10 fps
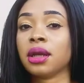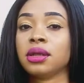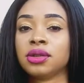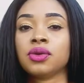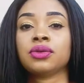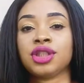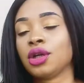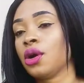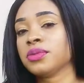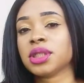so she
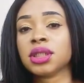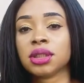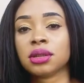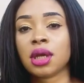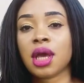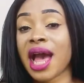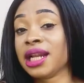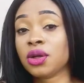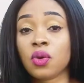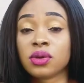comes in
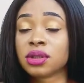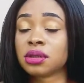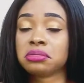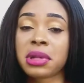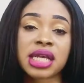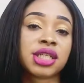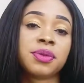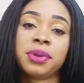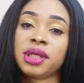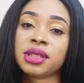and goes as she
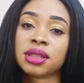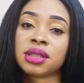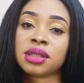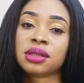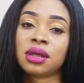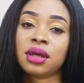pleases.